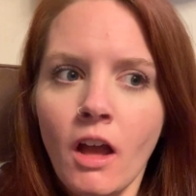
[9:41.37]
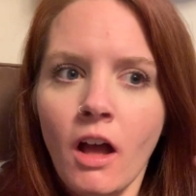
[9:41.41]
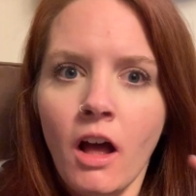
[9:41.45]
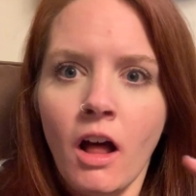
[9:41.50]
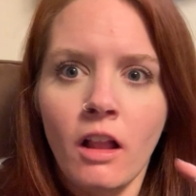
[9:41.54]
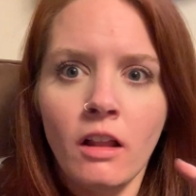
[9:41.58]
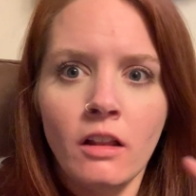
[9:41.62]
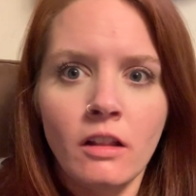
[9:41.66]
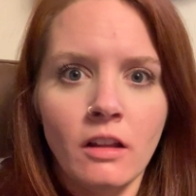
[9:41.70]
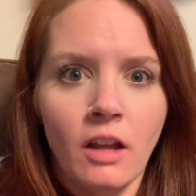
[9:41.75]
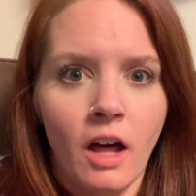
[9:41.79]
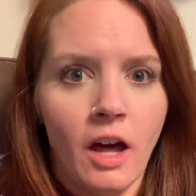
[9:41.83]
A
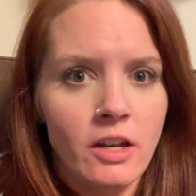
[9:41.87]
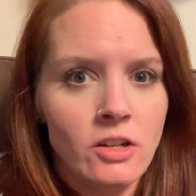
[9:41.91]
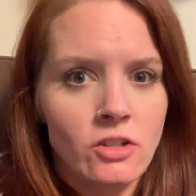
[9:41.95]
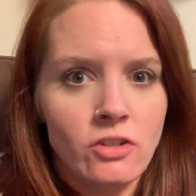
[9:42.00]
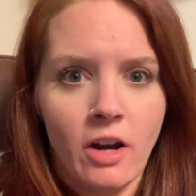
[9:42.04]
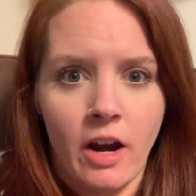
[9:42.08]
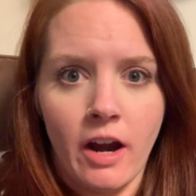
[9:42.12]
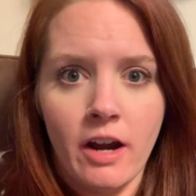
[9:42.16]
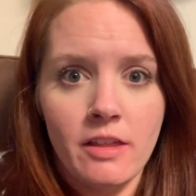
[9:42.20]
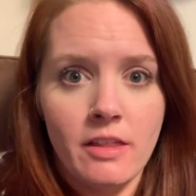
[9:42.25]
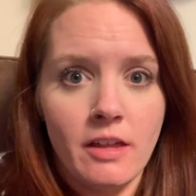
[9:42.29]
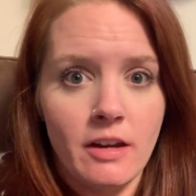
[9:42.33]
lot
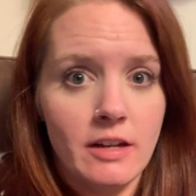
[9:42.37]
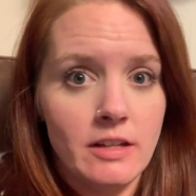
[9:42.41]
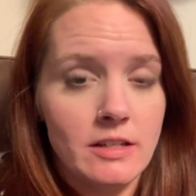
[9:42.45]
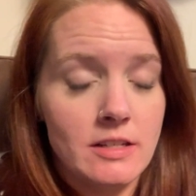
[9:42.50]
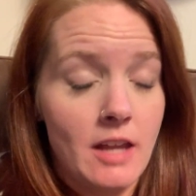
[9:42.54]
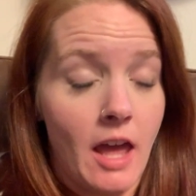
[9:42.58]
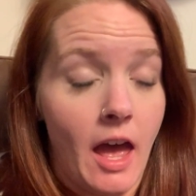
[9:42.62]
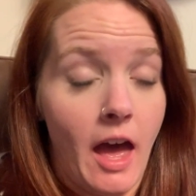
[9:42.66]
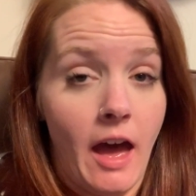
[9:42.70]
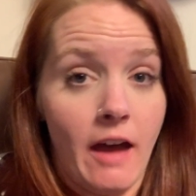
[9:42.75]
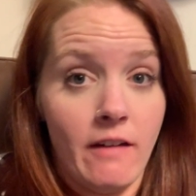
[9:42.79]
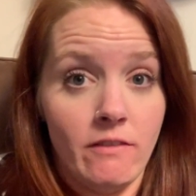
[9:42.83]
drier than it's
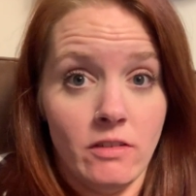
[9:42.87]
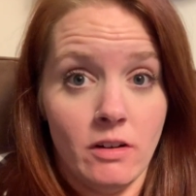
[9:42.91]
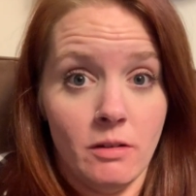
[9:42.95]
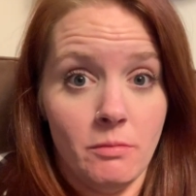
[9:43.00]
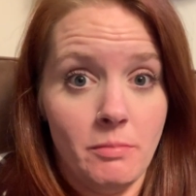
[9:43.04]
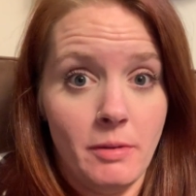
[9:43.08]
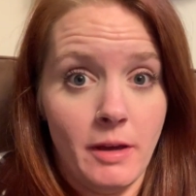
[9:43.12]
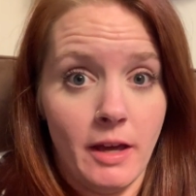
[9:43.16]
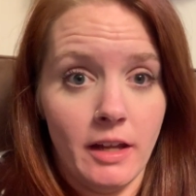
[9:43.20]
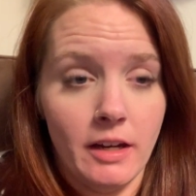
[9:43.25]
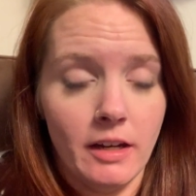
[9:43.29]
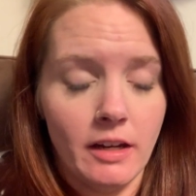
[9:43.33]
ever
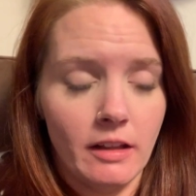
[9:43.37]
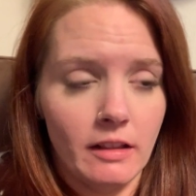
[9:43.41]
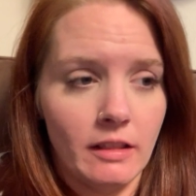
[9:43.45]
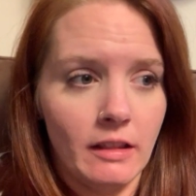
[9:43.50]
been.